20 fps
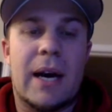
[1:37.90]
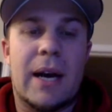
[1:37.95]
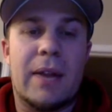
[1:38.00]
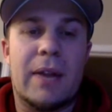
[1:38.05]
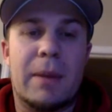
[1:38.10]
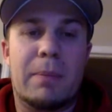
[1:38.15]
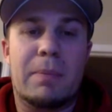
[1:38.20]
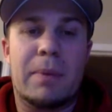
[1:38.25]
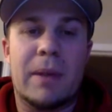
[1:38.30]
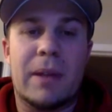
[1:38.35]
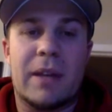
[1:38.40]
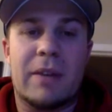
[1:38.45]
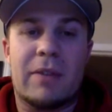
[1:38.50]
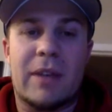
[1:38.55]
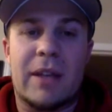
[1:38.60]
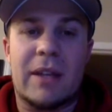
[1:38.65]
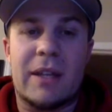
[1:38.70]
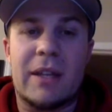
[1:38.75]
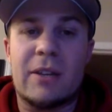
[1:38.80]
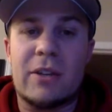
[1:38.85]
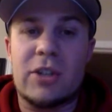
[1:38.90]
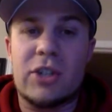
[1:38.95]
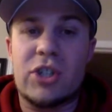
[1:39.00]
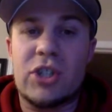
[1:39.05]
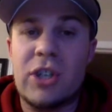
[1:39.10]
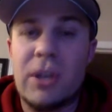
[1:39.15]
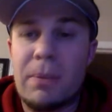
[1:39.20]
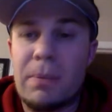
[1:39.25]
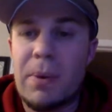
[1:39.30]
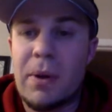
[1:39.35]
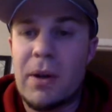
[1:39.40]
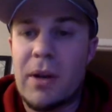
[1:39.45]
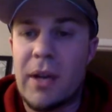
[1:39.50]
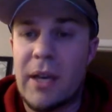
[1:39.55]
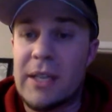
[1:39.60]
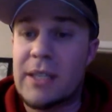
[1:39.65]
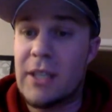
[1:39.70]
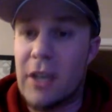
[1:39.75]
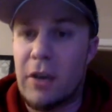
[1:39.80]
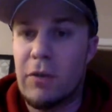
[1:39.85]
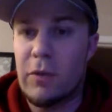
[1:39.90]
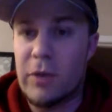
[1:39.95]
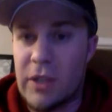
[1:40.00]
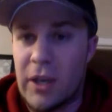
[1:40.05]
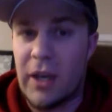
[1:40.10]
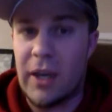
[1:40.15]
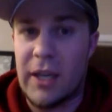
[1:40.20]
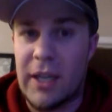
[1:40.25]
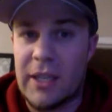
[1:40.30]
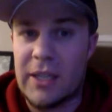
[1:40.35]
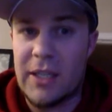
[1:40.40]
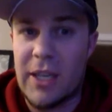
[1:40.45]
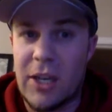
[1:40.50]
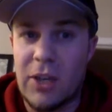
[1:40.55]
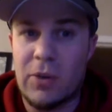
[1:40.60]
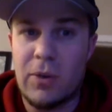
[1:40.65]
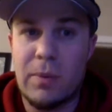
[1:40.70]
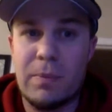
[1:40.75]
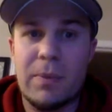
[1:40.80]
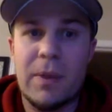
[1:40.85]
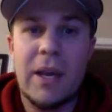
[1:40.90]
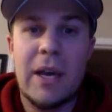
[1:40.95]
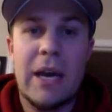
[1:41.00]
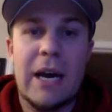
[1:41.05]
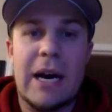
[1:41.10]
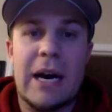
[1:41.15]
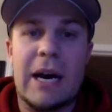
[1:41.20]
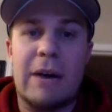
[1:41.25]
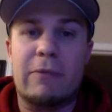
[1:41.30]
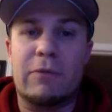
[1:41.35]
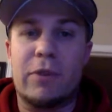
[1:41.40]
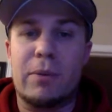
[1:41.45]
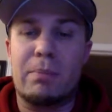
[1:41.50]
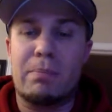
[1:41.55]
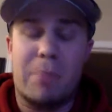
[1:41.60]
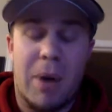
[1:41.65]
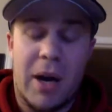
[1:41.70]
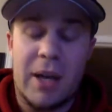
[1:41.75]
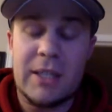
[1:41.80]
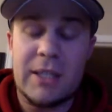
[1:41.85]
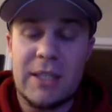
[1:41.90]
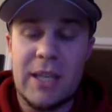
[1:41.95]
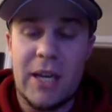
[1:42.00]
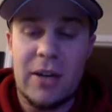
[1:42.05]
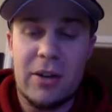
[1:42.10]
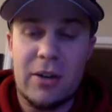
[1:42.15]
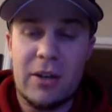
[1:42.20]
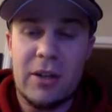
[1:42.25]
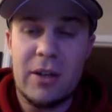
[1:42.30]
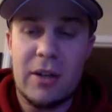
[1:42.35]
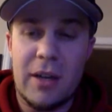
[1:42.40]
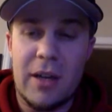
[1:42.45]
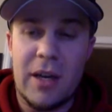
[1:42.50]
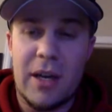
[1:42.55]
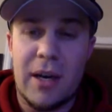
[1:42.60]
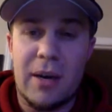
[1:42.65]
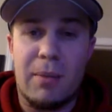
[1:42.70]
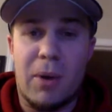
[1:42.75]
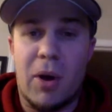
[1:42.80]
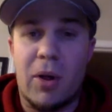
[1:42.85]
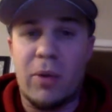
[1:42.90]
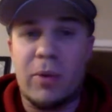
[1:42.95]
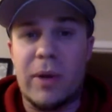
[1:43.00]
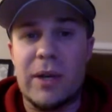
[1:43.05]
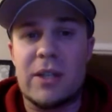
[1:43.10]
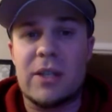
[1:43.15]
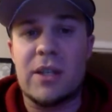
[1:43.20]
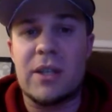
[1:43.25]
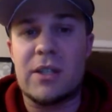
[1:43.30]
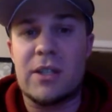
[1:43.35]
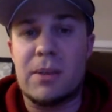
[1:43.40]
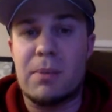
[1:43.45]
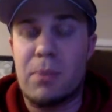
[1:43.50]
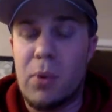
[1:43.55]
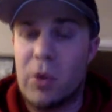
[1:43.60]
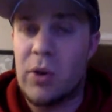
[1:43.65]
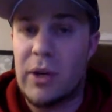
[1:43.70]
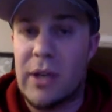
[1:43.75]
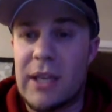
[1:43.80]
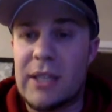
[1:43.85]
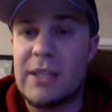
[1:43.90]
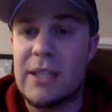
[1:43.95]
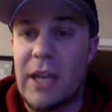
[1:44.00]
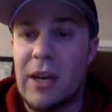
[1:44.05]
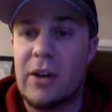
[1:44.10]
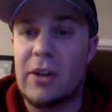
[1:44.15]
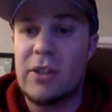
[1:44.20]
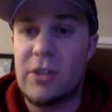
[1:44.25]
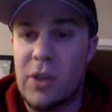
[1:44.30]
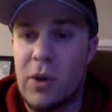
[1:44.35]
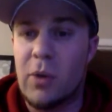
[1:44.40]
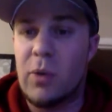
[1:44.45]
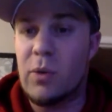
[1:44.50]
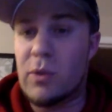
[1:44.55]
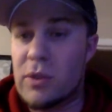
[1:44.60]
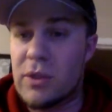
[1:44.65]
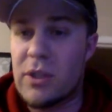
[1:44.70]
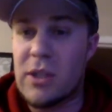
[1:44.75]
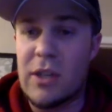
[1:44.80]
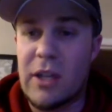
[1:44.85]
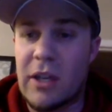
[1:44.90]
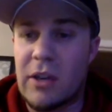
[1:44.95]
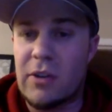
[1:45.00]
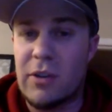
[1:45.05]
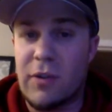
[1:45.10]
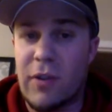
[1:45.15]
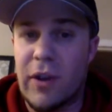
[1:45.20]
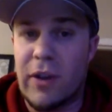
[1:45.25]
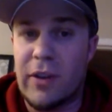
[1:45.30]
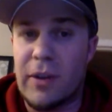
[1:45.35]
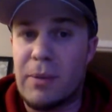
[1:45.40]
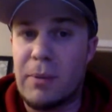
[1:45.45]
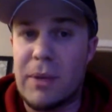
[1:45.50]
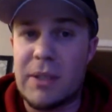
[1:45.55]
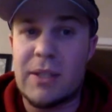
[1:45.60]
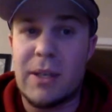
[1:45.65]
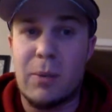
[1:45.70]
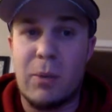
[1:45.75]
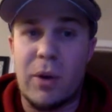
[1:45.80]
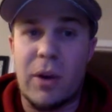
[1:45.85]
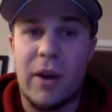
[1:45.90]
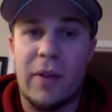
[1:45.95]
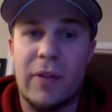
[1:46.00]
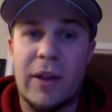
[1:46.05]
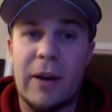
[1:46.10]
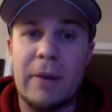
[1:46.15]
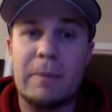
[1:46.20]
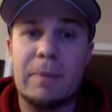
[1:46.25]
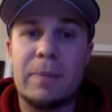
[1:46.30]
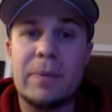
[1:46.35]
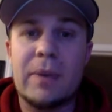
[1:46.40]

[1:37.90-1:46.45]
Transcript: They believed that leadership itself was on a continuum from boss-centered all the way to subordinate-centered. So leaders fell in the mid somewhere on there.